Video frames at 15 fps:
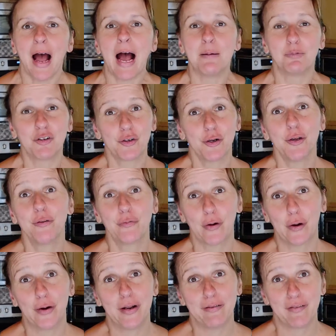I'm sure you've
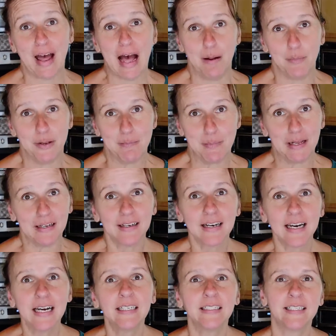heard of almond milk.
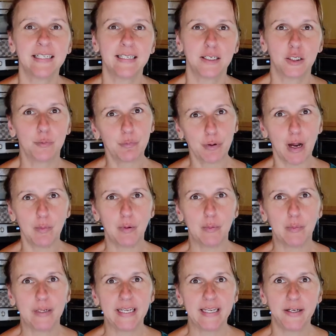This is
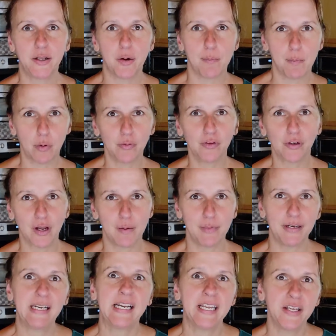probably the most
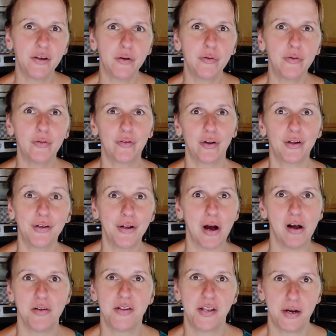commonly used
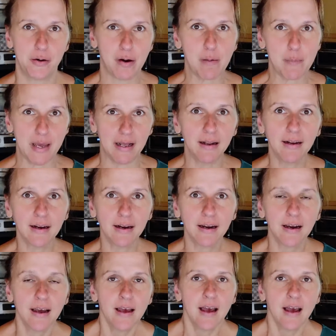non-dairy milk.